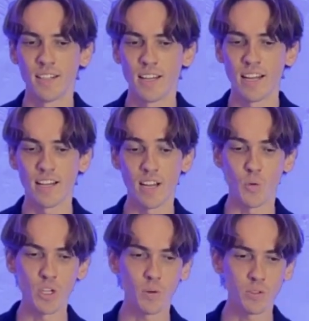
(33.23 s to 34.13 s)
And I
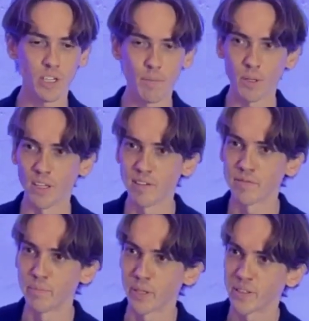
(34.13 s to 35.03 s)
wish I was talking about
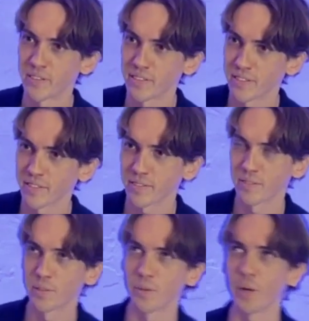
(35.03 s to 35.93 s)
love, but
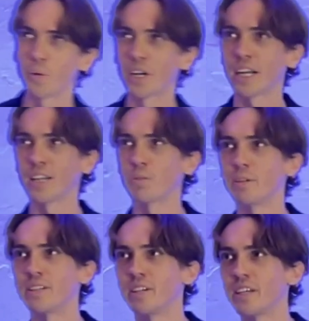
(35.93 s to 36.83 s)
today we're going to get a little
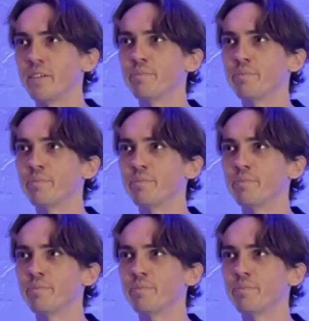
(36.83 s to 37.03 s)
bit dirty.